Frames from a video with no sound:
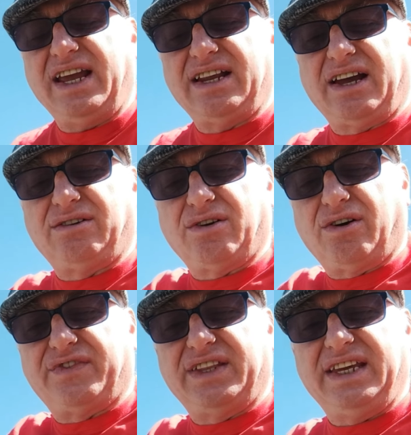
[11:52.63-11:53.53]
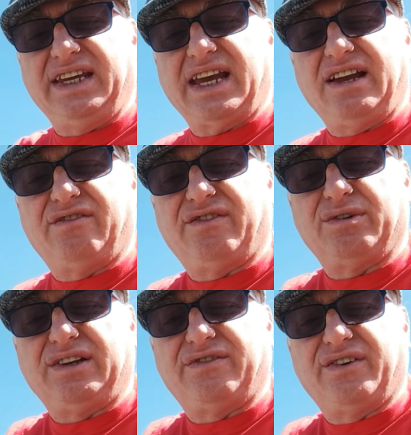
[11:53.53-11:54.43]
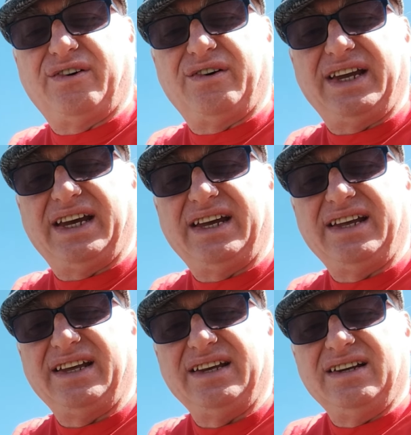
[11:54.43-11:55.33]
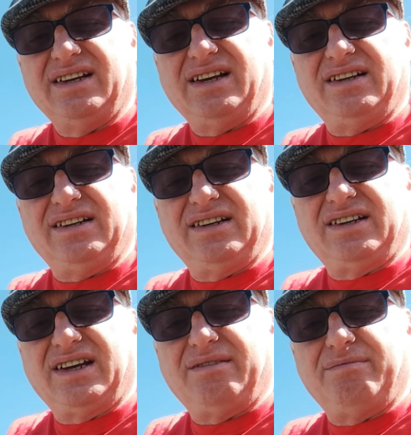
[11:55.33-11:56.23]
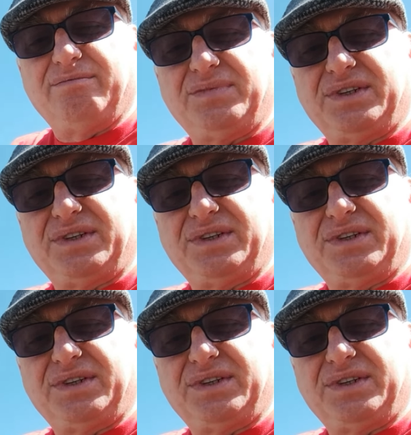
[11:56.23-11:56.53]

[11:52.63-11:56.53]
out off the A44 here, and some